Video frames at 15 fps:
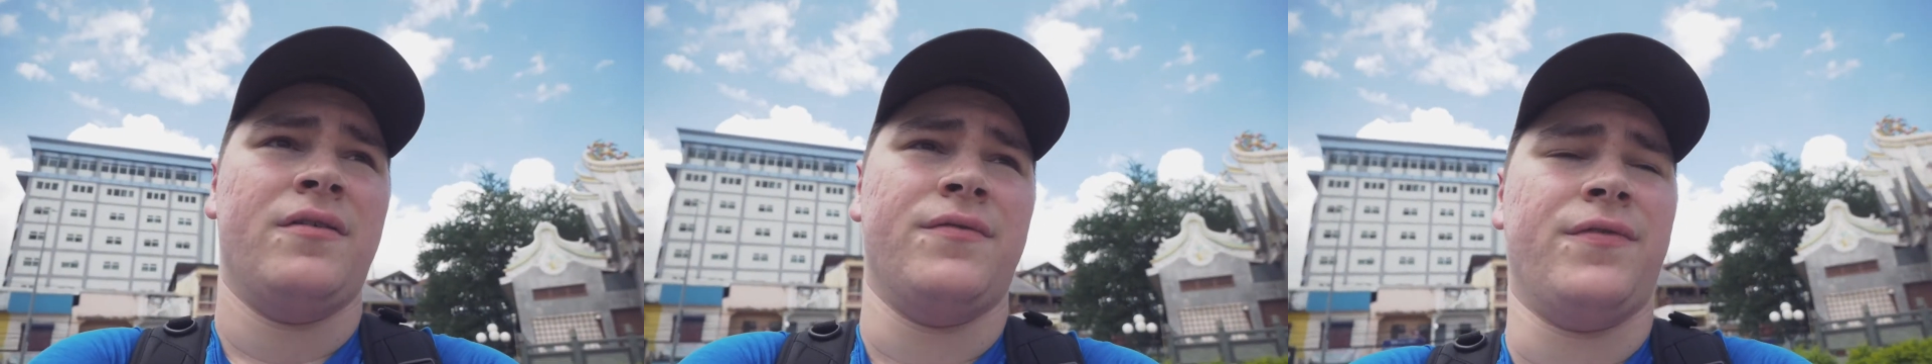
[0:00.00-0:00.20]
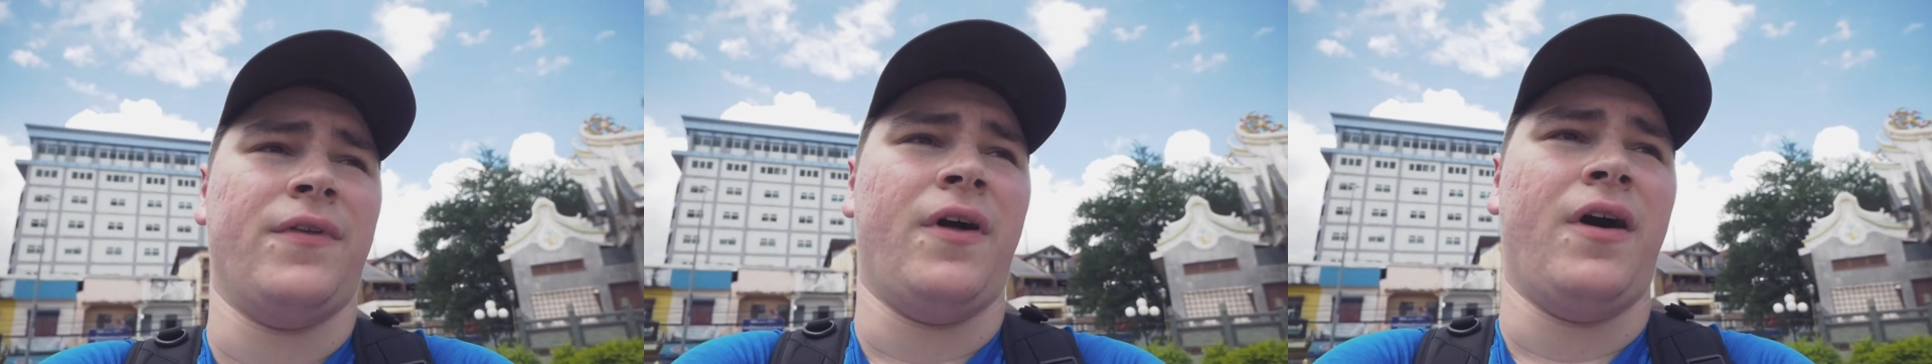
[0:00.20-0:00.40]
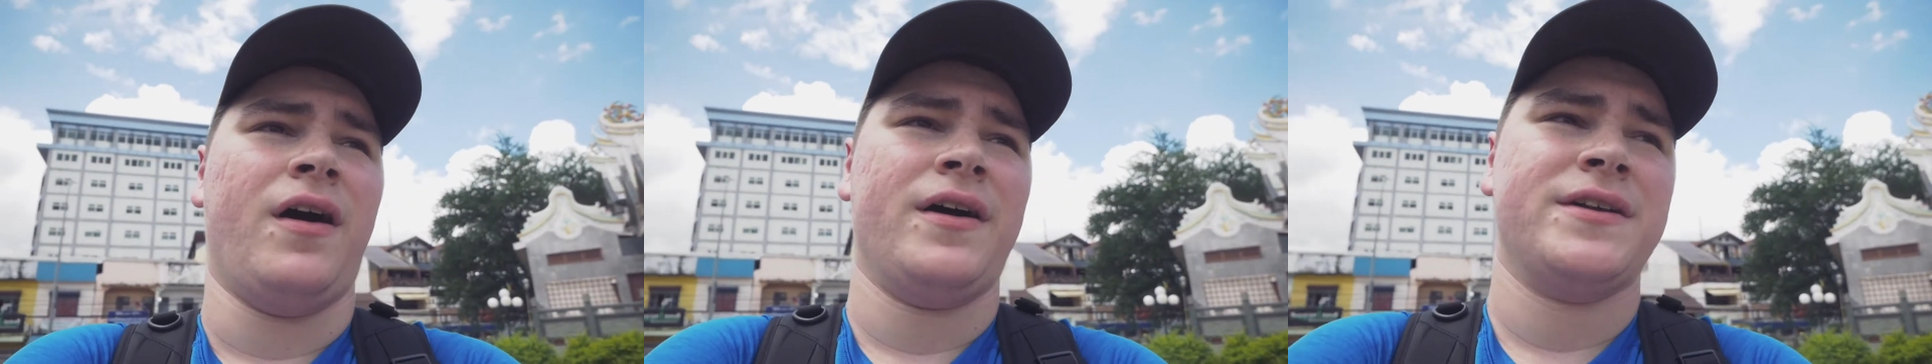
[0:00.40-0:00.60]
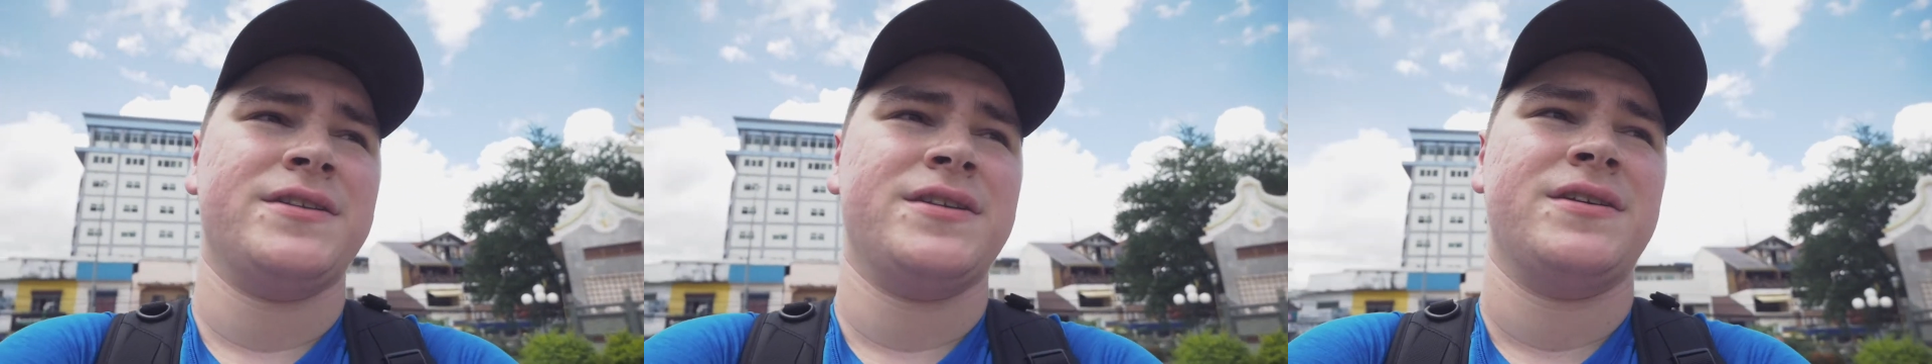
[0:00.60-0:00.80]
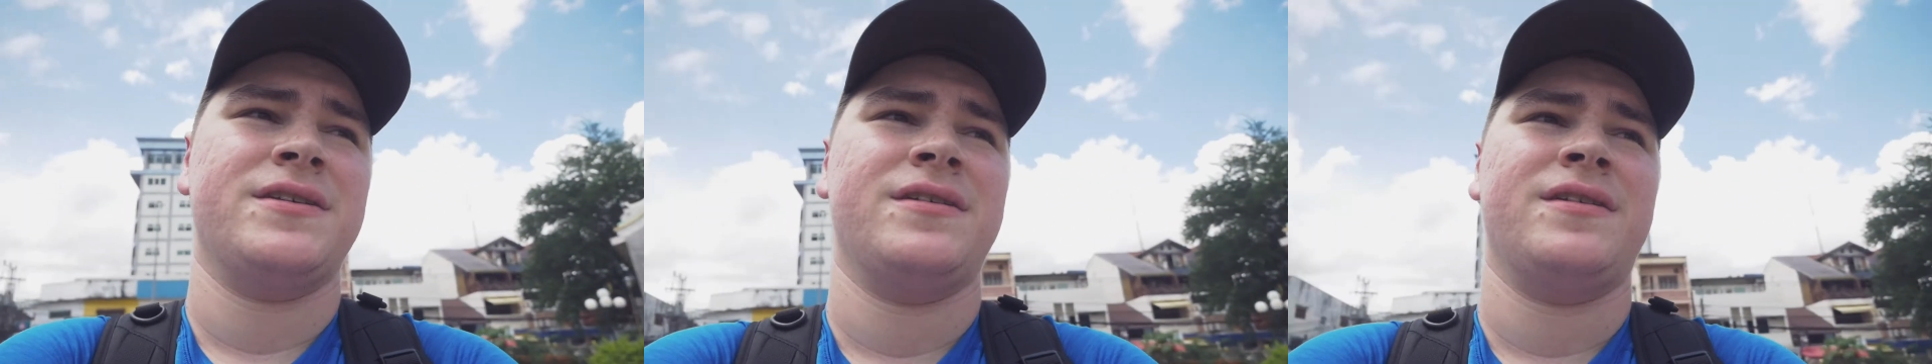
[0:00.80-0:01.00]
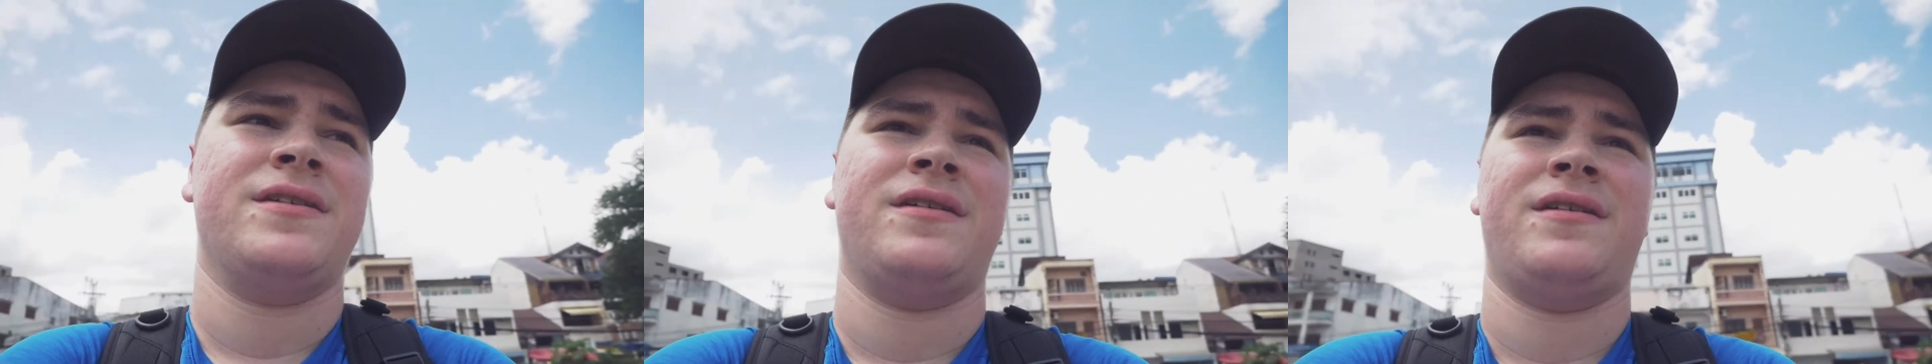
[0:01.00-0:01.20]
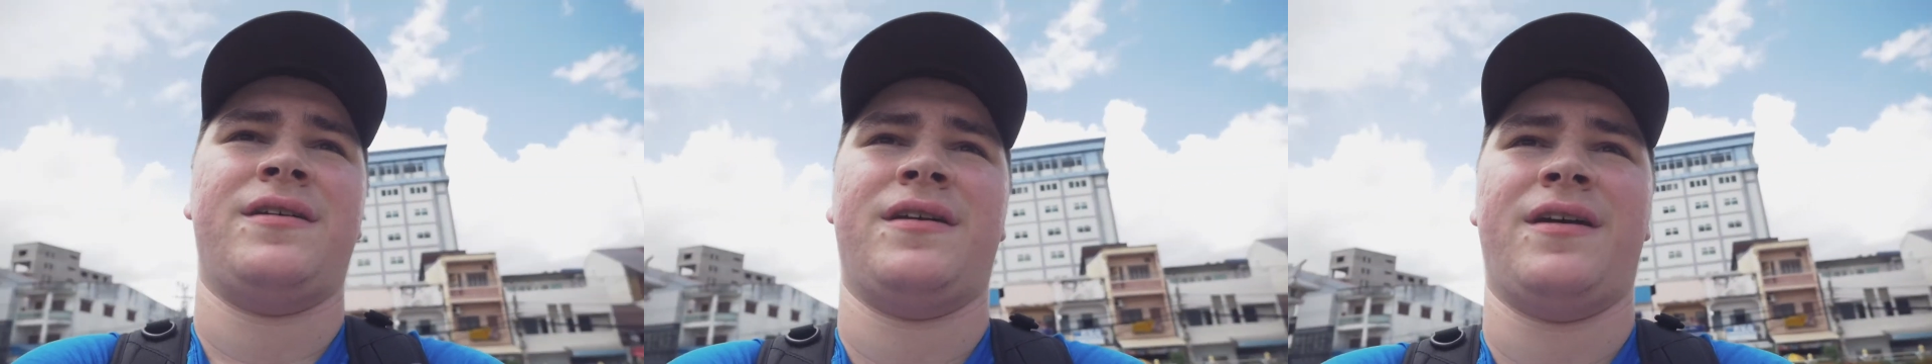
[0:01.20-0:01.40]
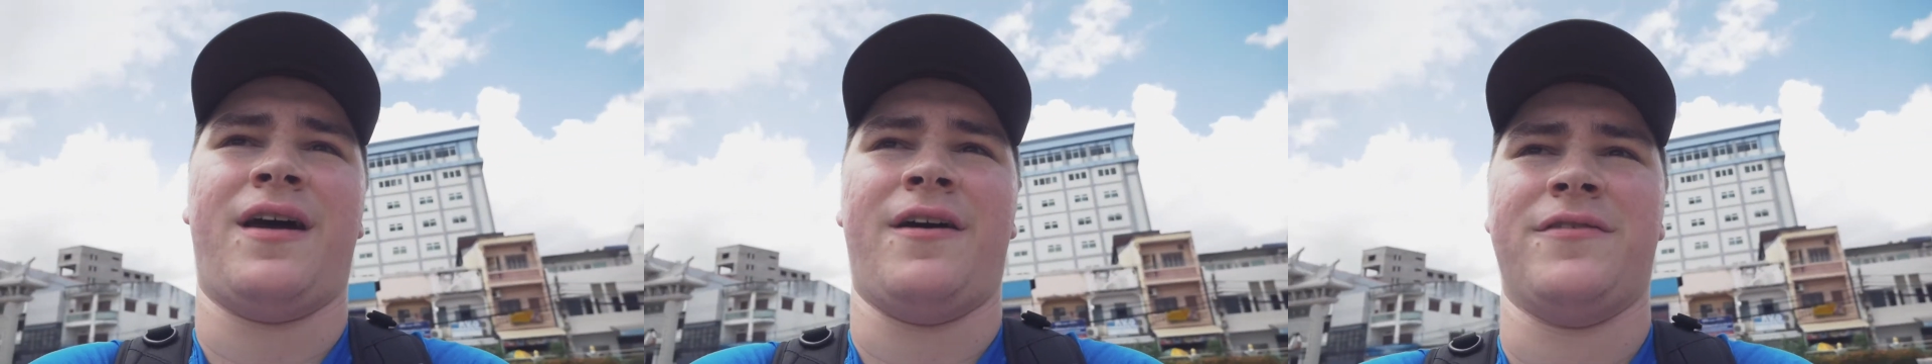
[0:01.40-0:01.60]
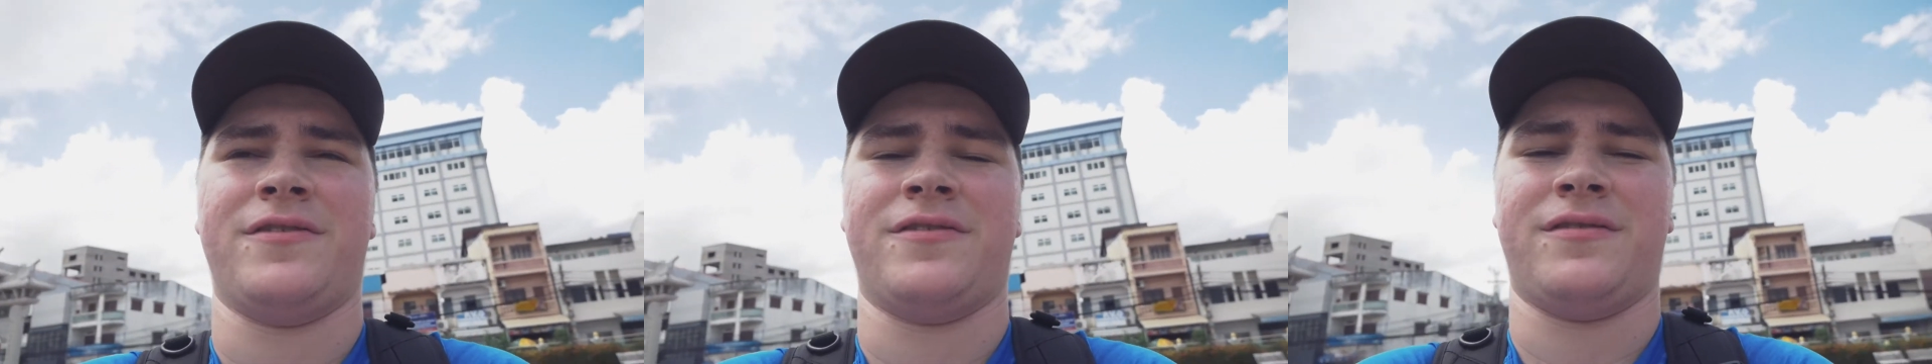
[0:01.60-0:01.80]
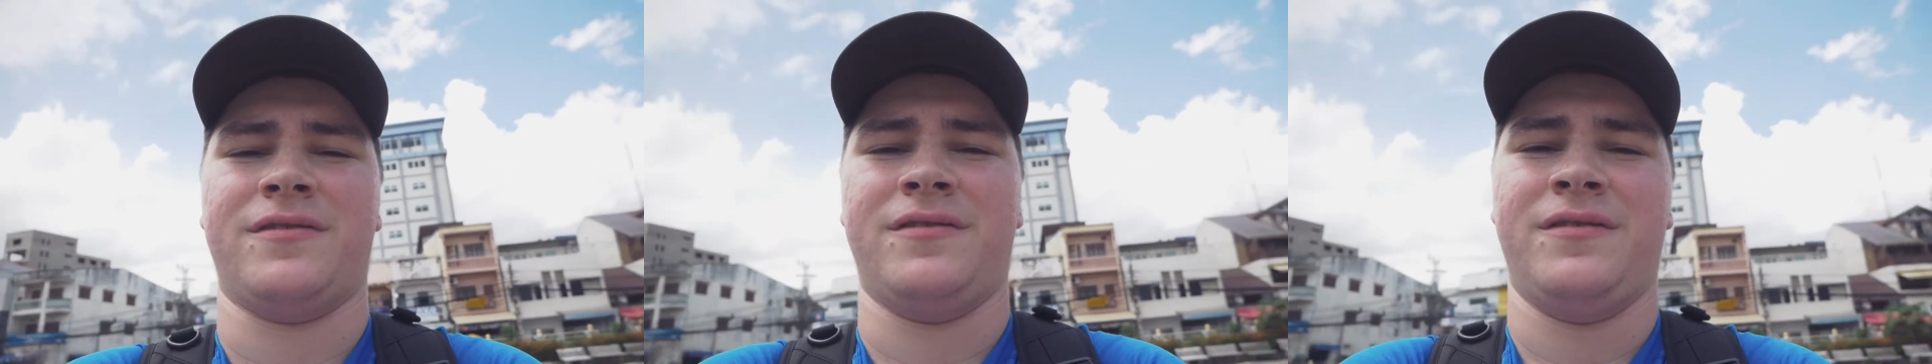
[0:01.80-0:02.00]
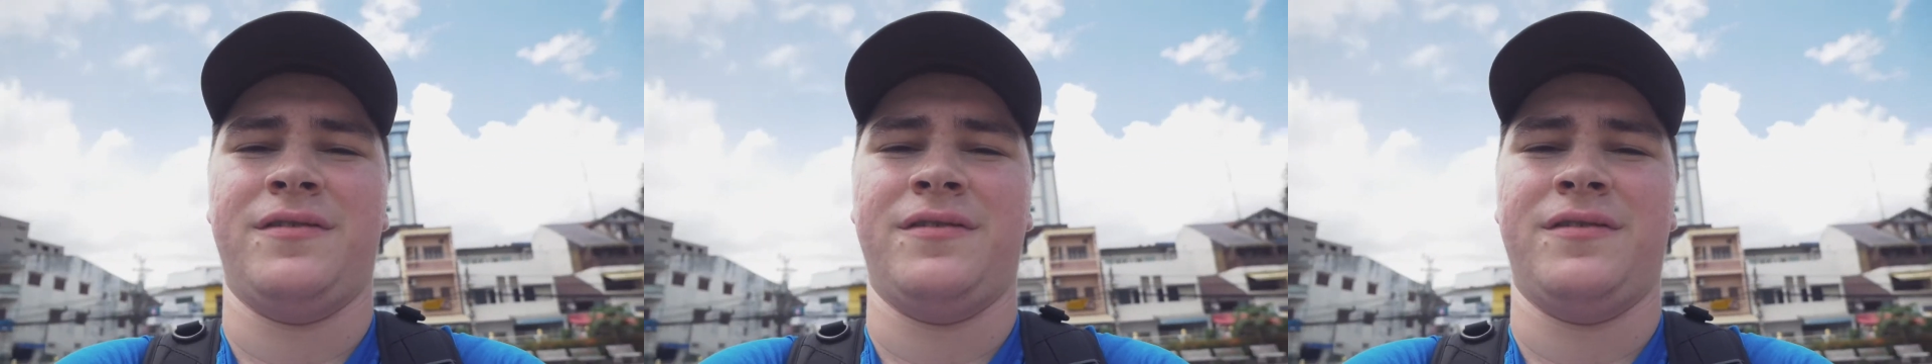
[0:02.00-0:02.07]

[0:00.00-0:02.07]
vlogged. It was